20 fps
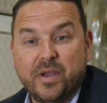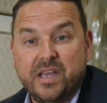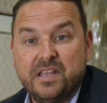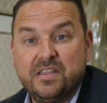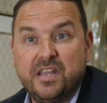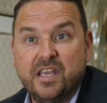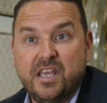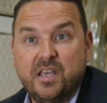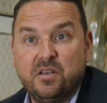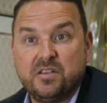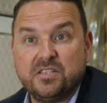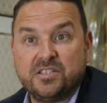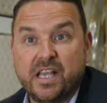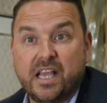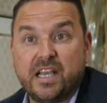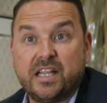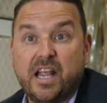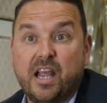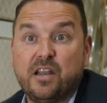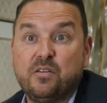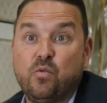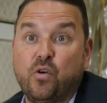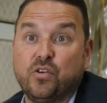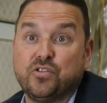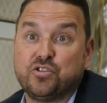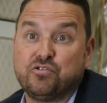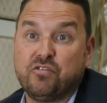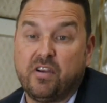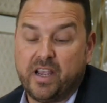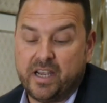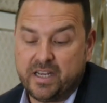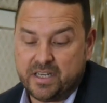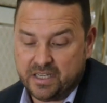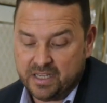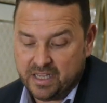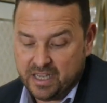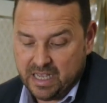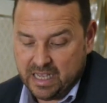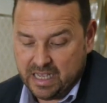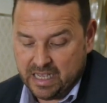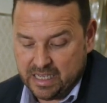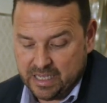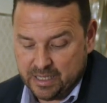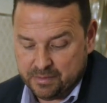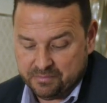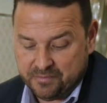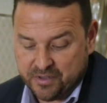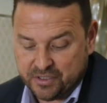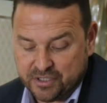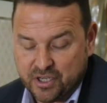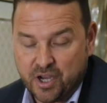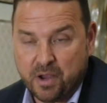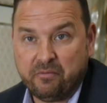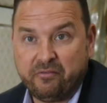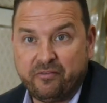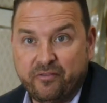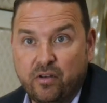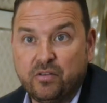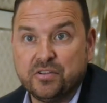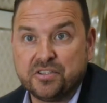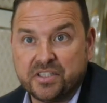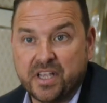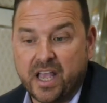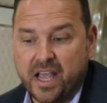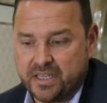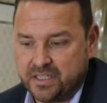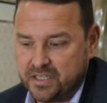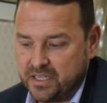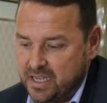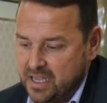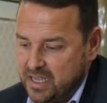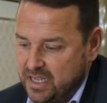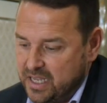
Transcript: in the second-hand watch trade, the term full set